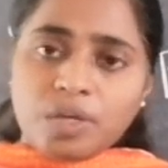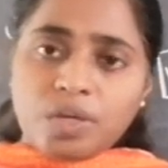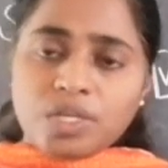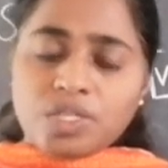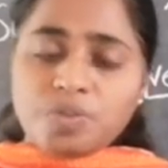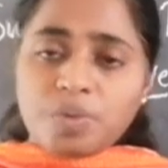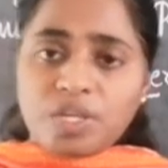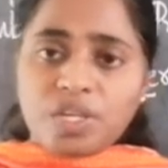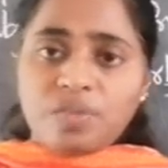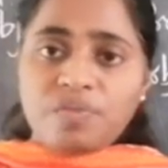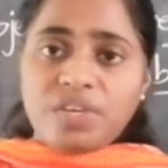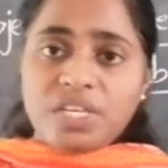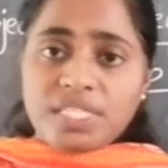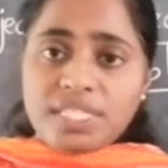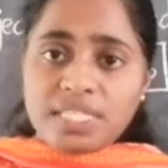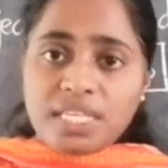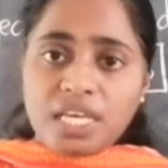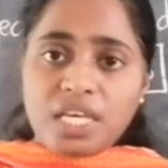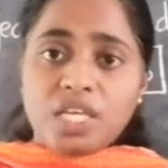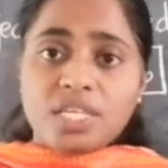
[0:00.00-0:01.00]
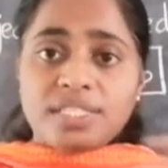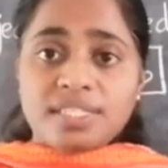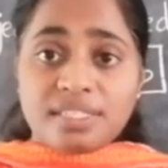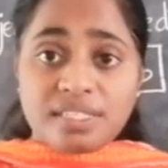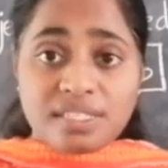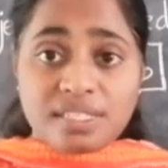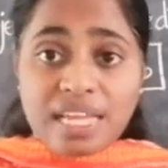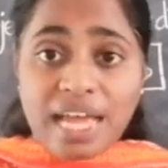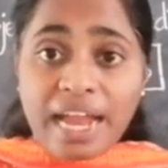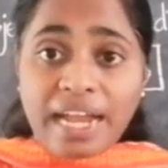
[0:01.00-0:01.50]
Because when we say
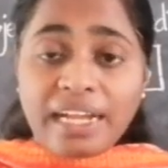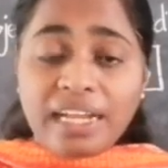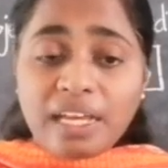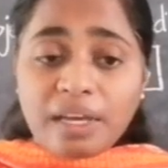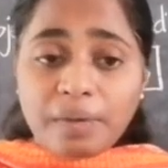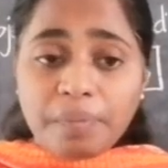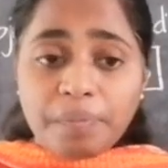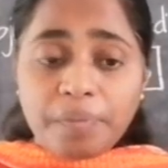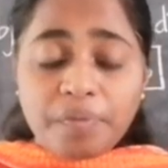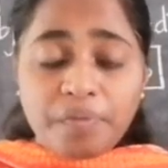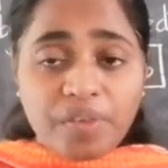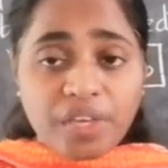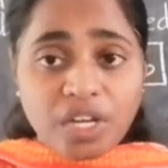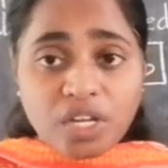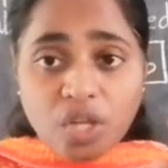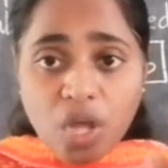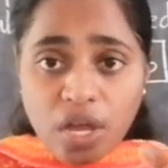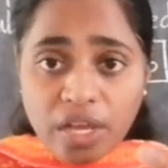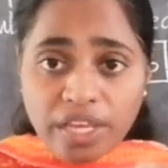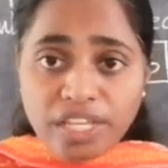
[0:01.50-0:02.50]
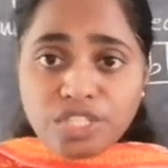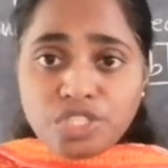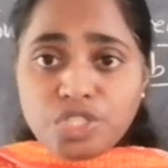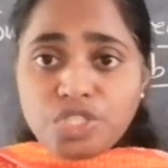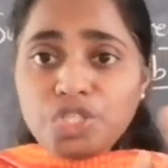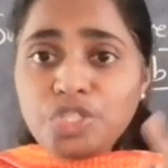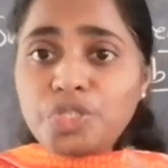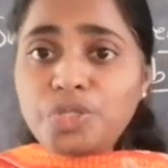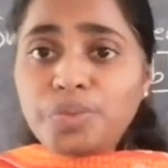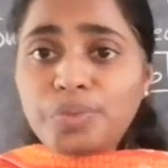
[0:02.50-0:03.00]
stand up, we are talking
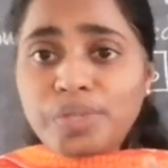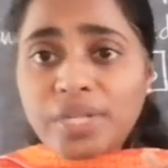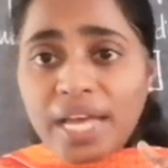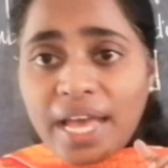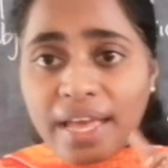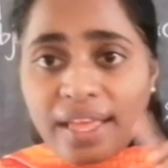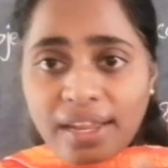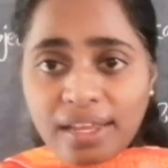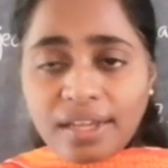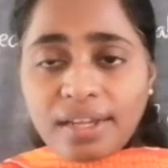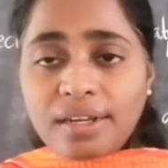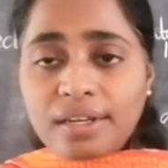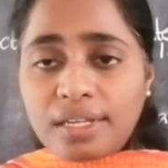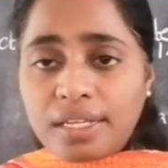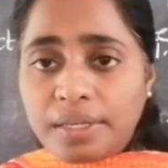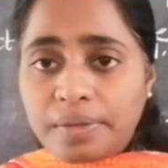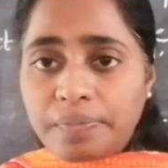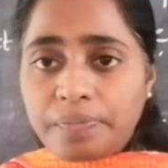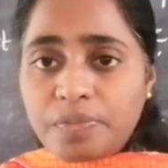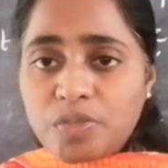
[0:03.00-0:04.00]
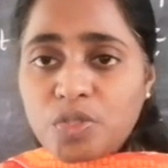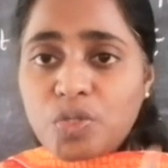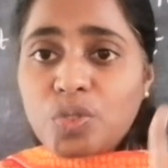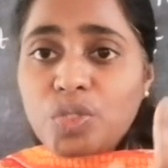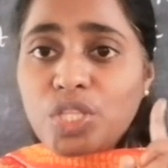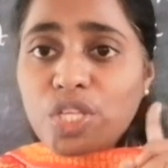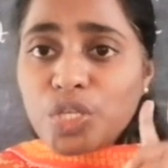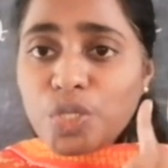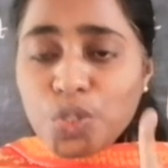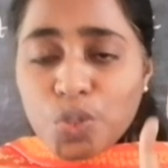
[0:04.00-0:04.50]
to you directly. So
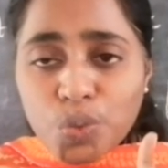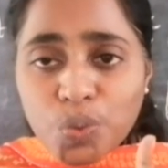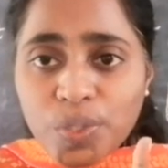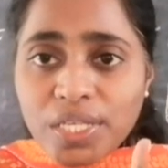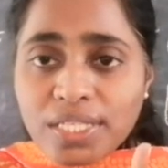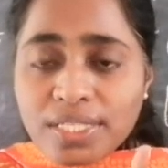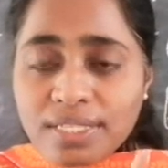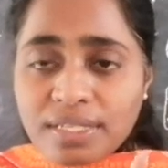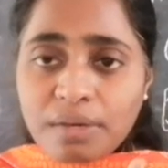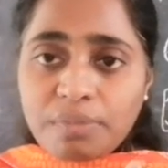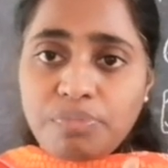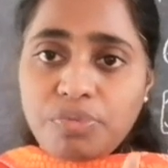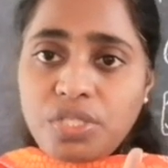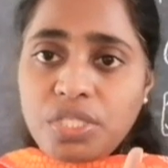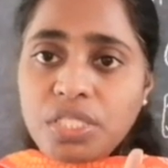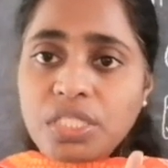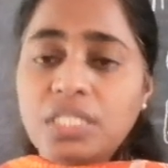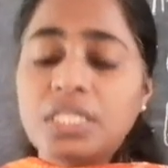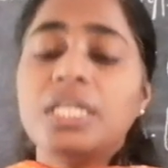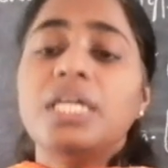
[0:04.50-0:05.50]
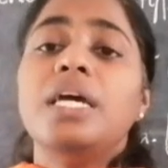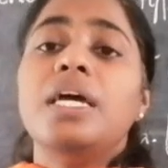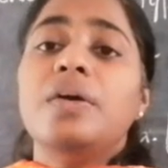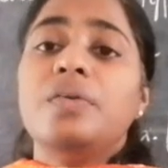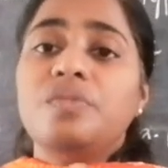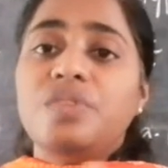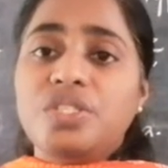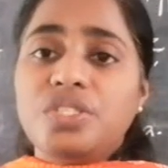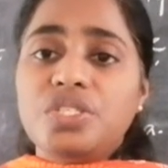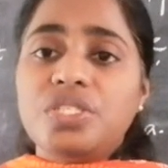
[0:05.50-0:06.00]
the you is subject
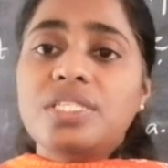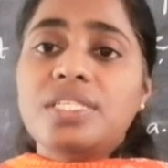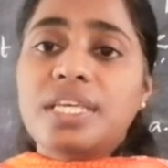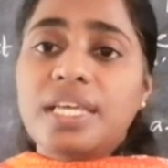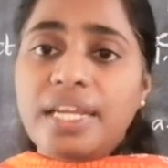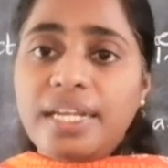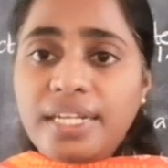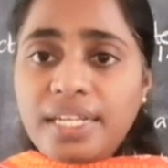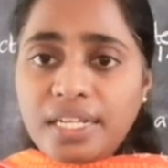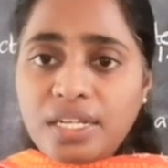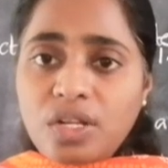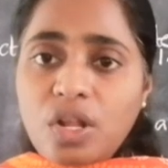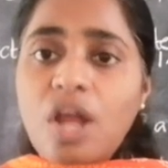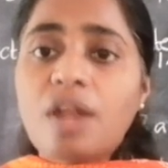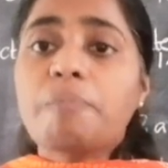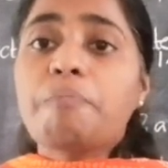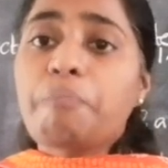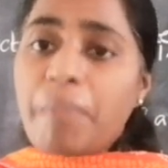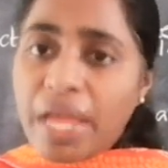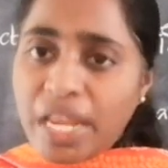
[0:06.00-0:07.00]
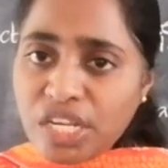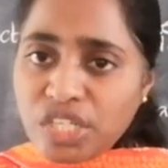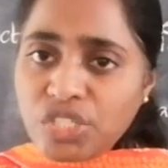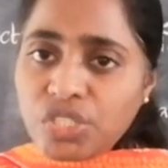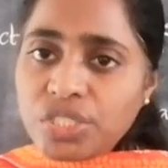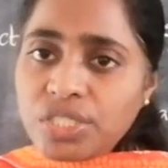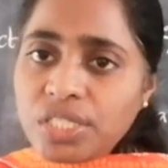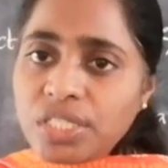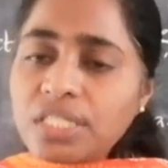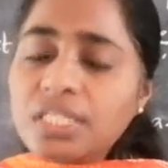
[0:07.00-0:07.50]
which is hidden, not
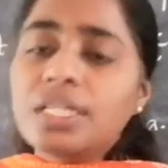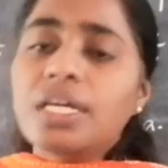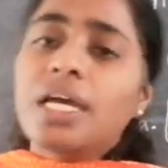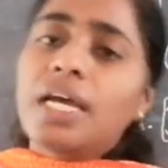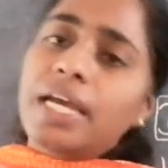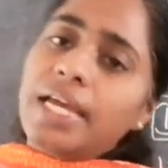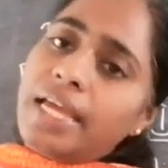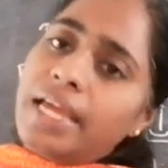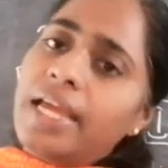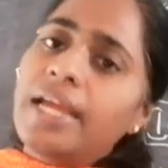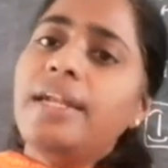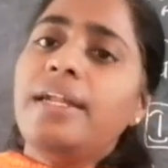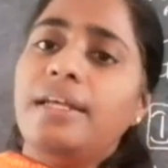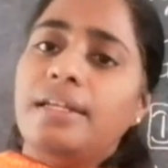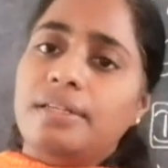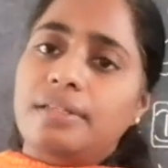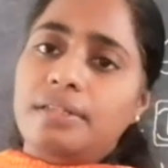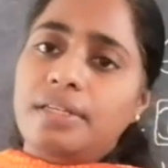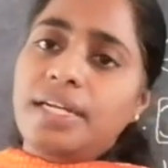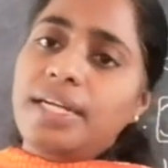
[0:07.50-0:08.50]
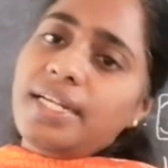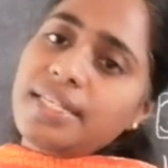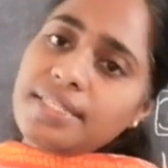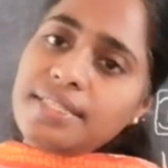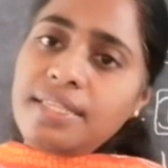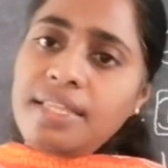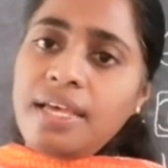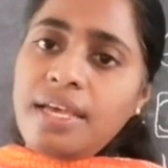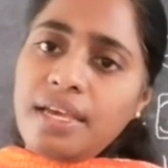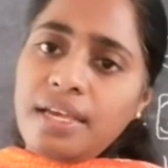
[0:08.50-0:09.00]
mentioned, hidden. It
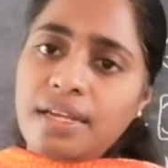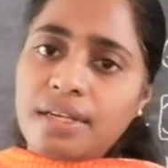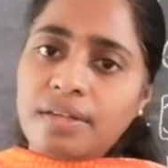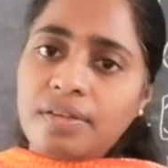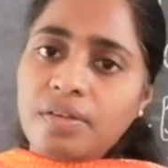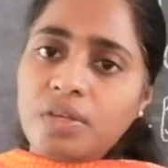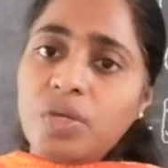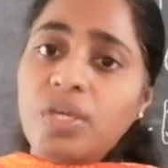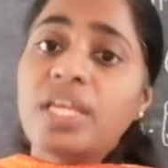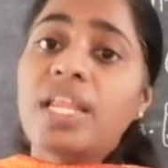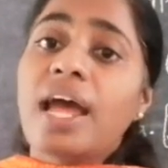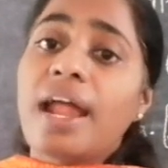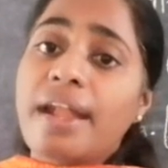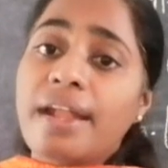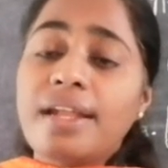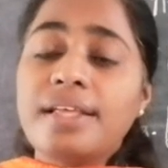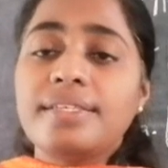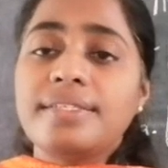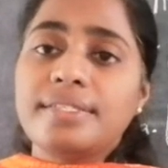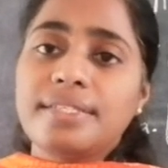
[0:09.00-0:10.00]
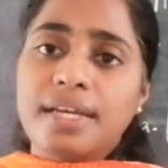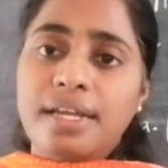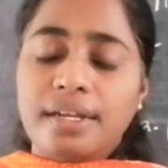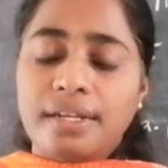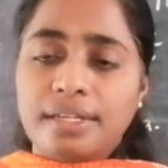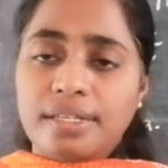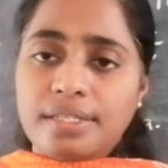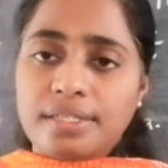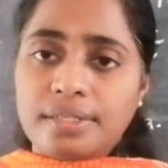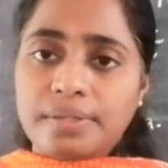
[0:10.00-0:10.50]
is there, you can
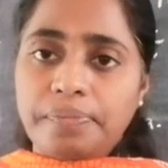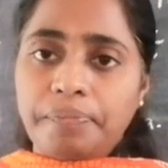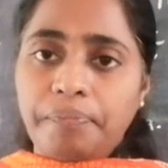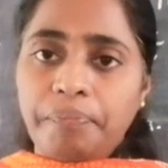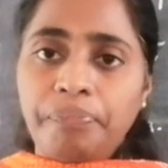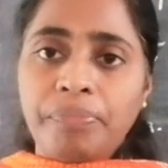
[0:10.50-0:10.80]
understand it.